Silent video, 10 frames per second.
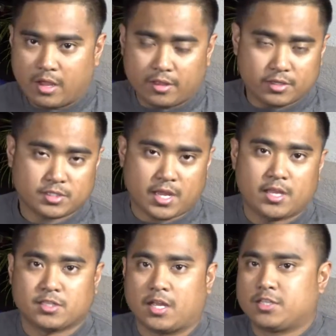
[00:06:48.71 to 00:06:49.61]
In this
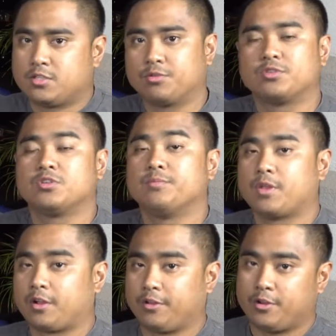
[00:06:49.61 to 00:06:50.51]
case, I still assume
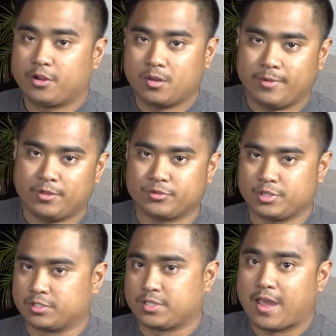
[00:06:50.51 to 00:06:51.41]
that you're going to be
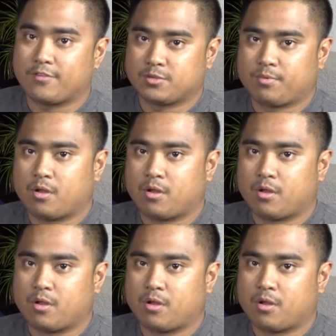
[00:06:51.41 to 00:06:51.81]
using a scavenge